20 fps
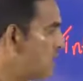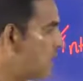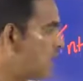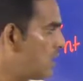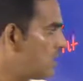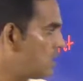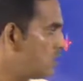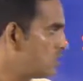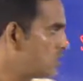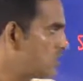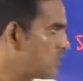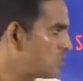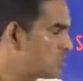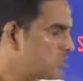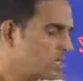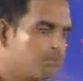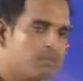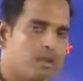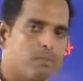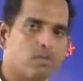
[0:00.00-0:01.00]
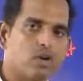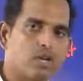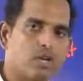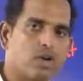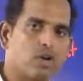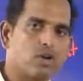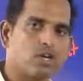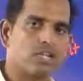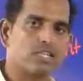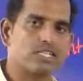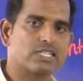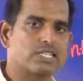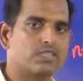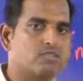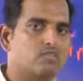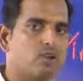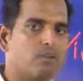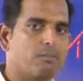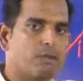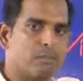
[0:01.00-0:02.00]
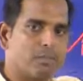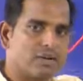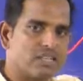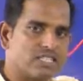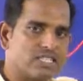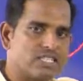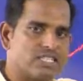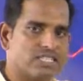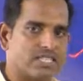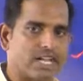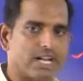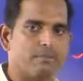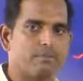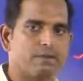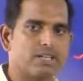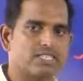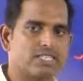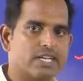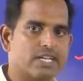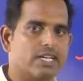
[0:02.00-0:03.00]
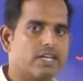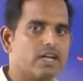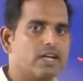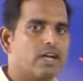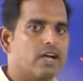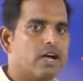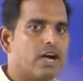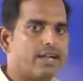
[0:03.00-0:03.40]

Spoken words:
All the 1000 memory locations will be present side by side,